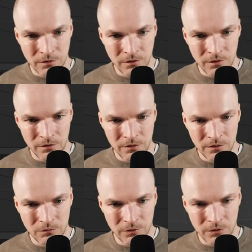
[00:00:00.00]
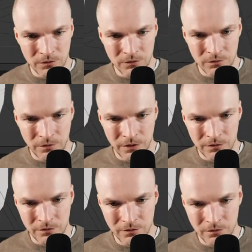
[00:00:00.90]
And then we could also
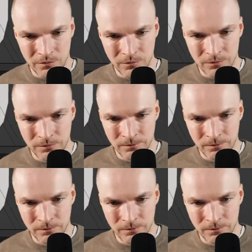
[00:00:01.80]
add some...